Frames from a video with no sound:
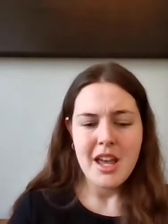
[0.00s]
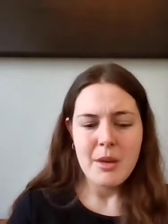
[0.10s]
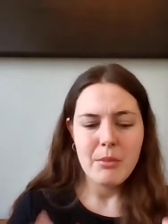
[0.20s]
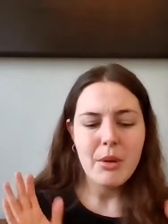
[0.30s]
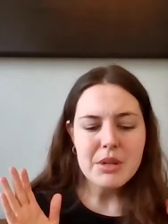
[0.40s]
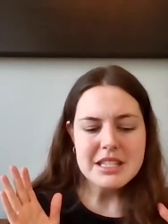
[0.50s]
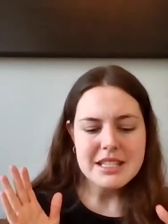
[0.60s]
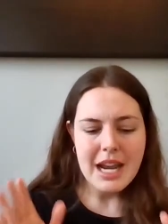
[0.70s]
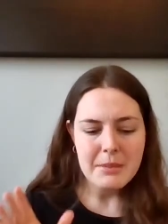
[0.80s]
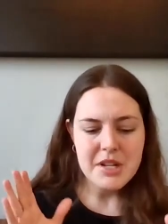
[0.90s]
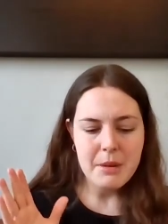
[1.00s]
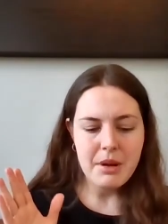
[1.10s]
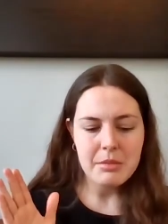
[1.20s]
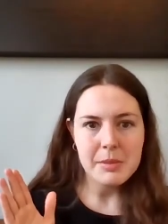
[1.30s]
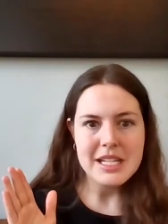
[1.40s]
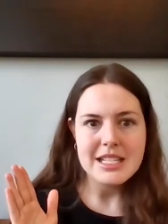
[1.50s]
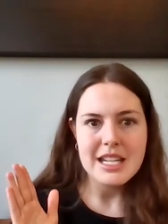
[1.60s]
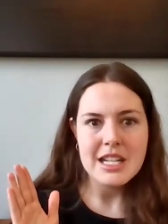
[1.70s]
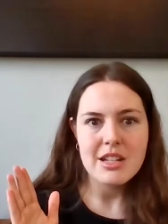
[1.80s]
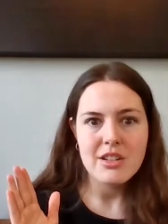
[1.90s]
But what Snapchat probably
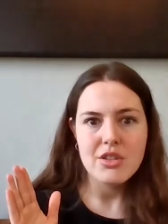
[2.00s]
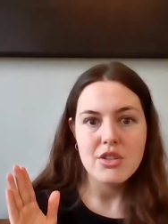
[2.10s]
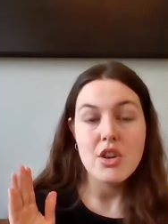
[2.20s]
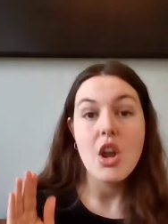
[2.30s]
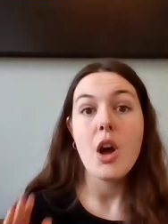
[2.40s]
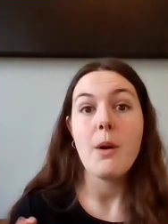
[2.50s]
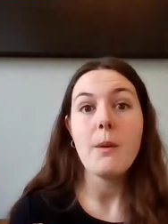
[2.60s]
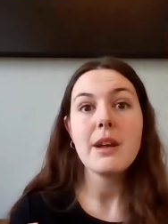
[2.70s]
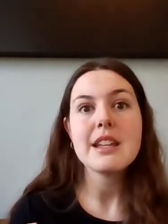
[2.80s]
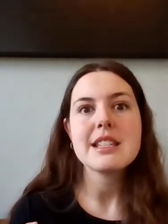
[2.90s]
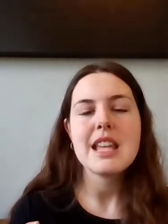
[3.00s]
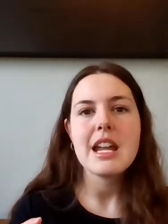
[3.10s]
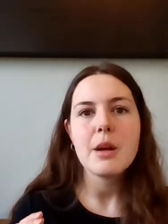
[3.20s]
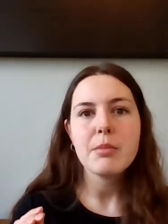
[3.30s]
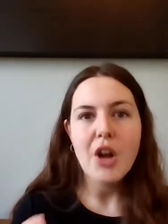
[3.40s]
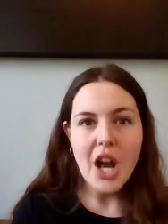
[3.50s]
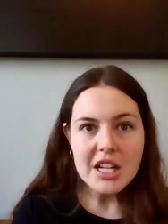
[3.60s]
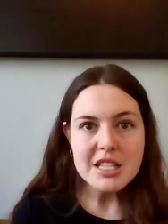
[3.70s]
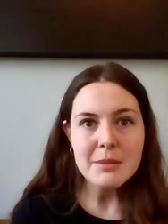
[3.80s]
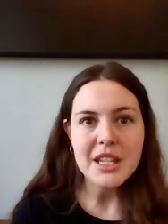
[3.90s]
didn't know is that
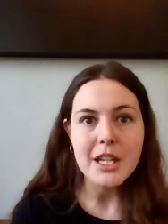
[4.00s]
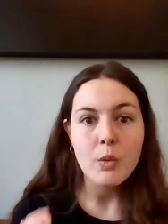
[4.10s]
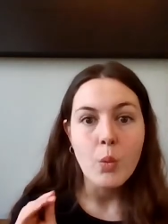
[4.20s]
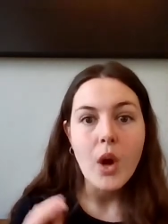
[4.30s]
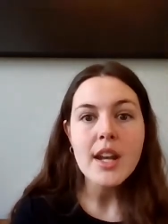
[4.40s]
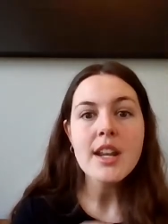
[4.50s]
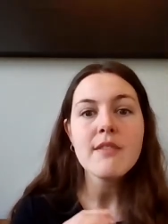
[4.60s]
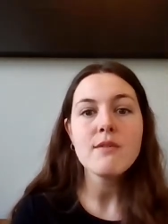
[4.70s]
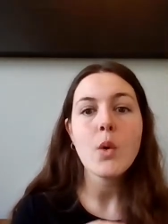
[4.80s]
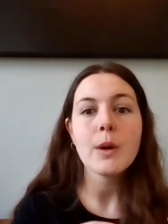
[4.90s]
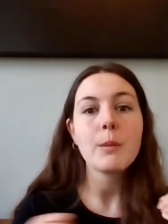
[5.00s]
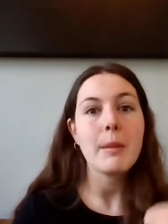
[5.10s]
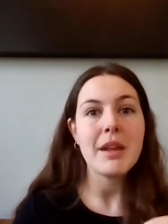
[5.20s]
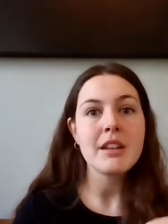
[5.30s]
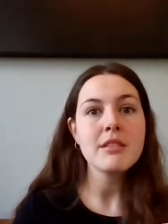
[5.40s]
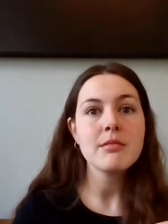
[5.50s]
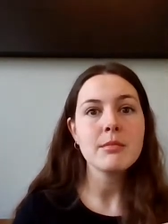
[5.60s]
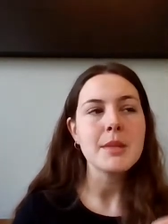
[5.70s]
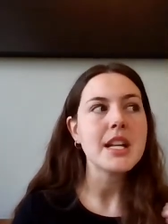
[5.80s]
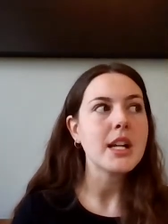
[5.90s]
approximately 1 in 4 women,
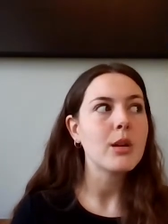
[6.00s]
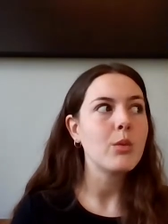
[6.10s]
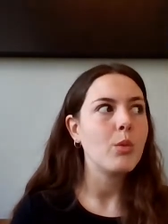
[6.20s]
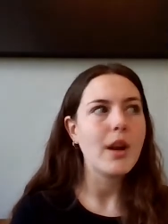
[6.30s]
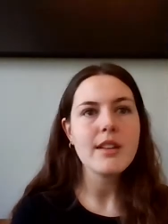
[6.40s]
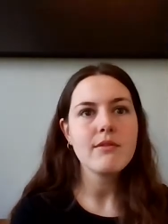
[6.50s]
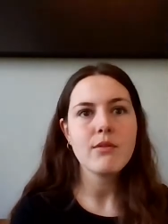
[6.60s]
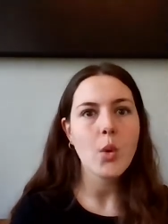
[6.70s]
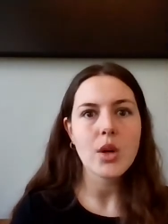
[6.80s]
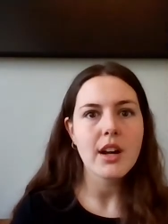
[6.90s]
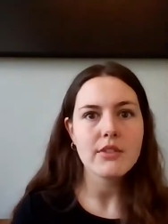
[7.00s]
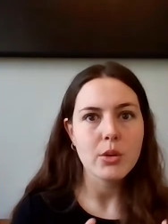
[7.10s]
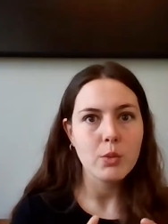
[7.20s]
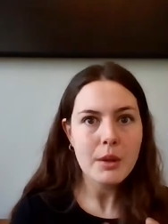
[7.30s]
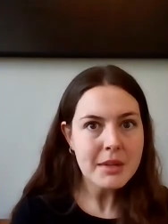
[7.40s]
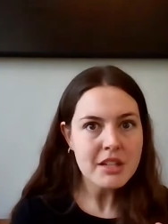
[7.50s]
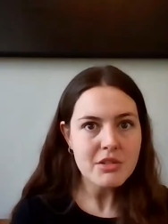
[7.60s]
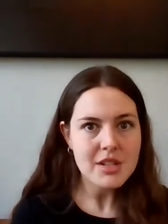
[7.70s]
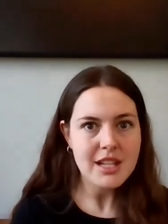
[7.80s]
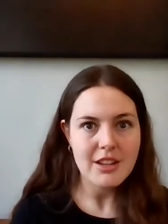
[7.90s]
meaning 1 in 4 of the women
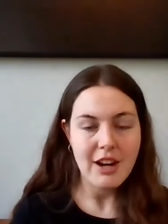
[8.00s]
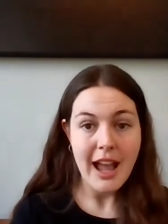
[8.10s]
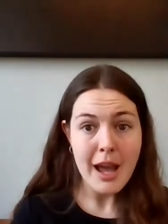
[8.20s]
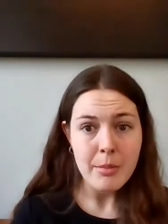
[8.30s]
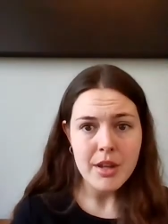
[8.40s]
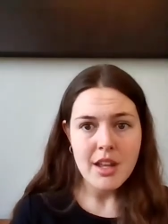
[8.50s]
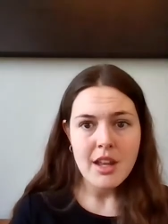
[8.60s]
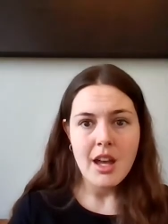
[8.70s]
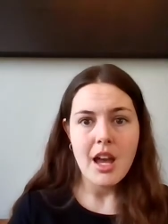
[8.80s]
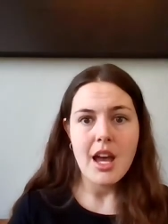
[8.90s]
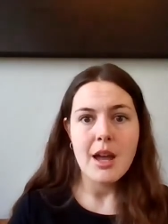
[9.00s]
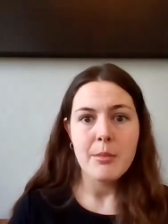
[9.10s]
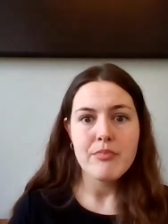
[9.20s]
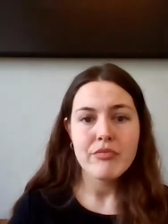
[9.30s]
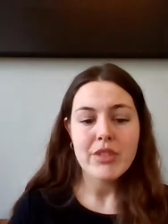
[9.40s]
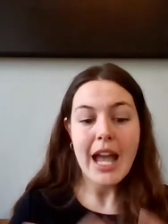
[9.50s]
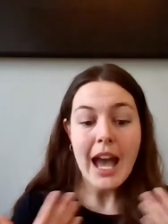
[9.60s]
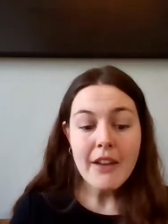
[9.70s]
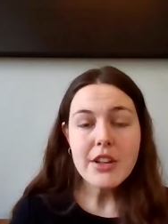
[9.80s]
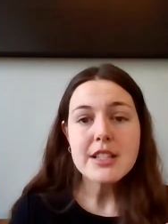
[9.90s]
using their app,
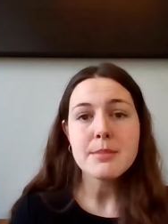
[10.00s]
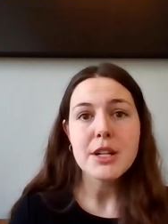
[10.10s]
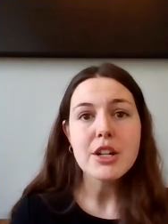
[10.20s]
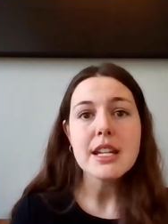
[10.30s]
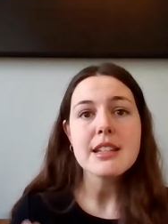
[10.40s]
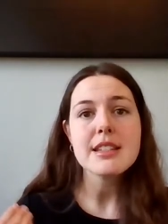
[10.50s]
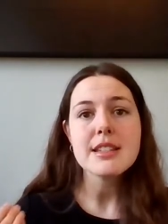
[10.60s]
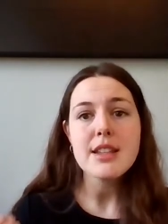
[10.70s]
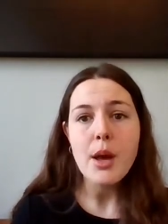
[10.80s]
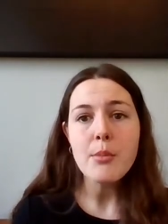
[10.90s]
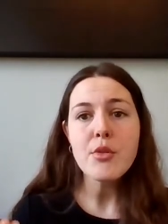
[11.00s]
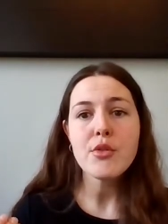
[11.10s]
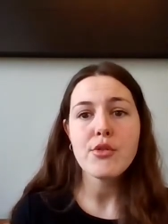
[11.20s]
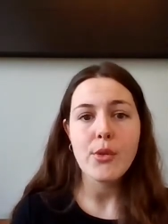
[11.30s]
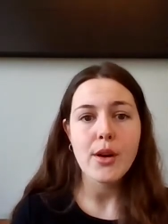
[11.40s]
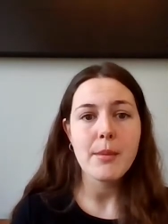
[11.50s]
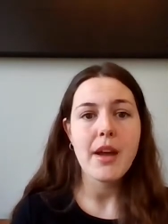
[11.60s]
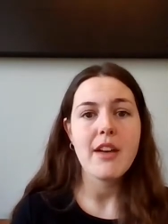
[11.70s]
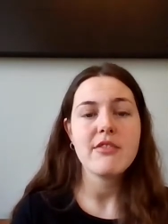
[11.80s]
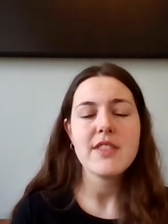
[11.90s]
have experienced some form
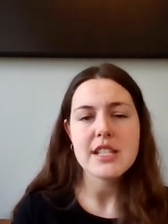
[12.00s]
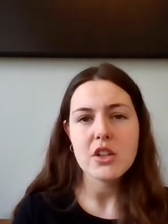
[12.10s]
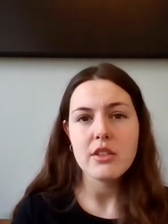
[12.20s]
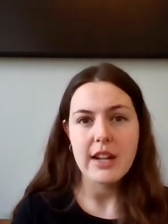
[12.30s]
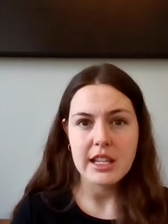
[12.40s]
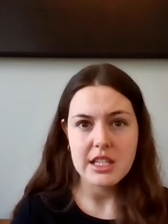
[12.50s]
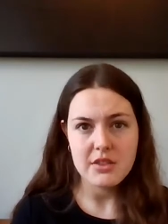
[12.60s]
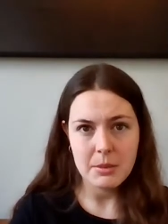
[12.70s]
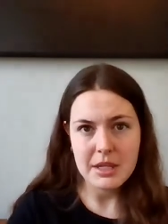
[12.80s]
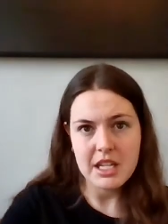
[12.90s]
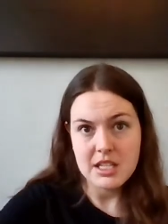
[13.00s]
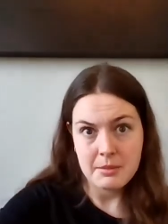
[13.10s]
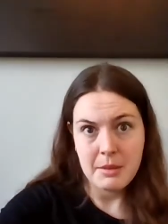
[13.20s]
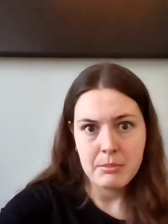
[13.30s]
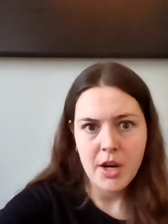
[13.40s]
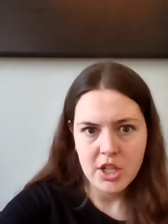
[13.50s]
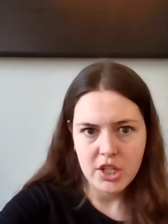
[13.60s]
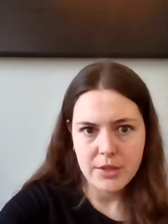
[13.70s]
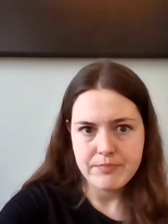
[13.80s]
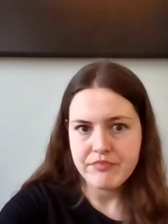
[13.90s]
of physical violence from an intimate partner.